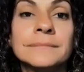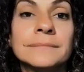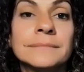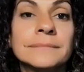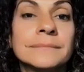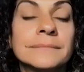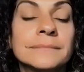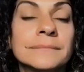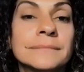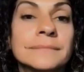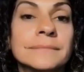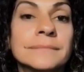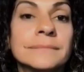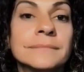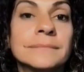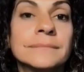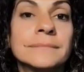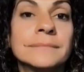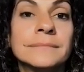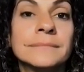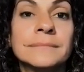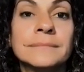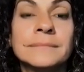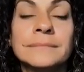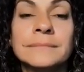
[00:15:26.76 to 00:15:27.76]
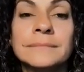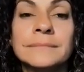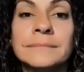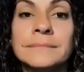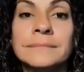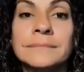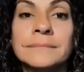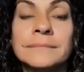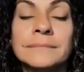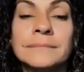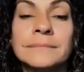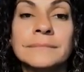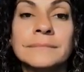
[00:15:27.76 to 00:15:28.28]

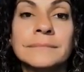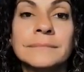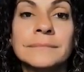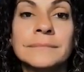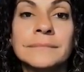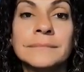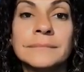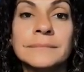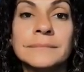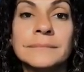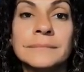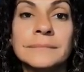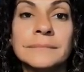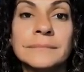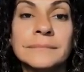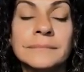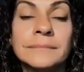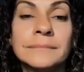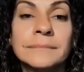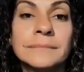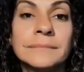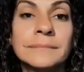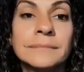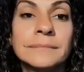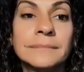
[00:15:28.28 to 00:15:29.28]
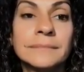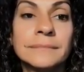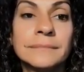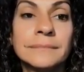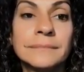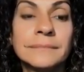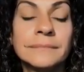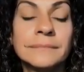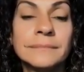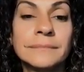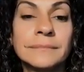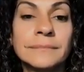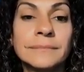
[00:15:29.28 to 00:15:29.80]

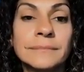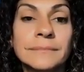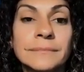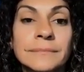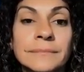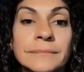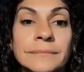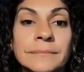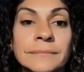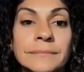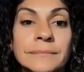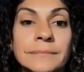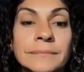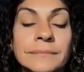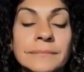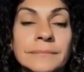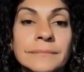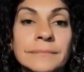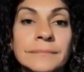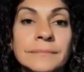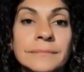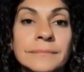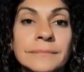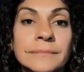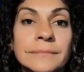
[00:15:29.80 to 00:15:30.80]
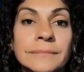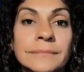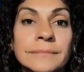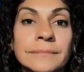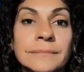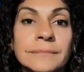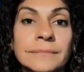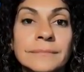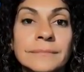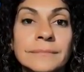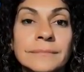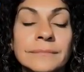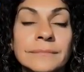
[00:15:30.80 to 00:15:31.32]

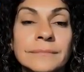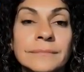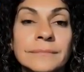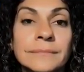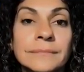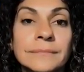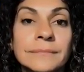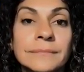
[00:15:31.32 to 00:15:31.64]
The person shown says nothing.